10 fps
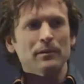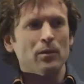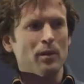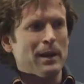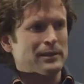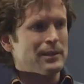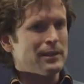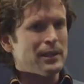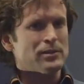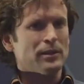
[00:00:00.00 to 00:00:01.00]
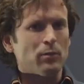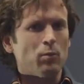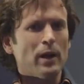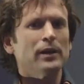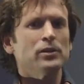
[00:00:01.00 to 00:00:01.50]
going back to niche,
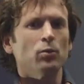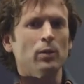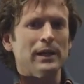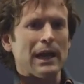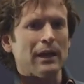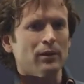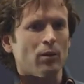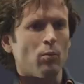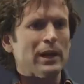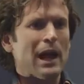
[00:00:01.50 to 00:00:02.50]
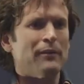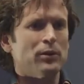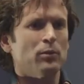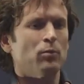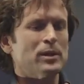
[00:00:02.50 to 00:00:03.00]
what can you win at, or what have
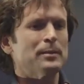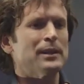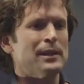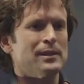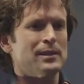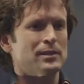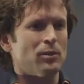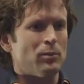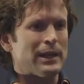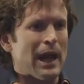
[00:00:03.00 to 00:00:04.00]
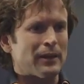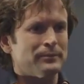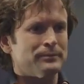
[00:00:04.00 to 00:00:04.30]
you? What's been the easiest to win at?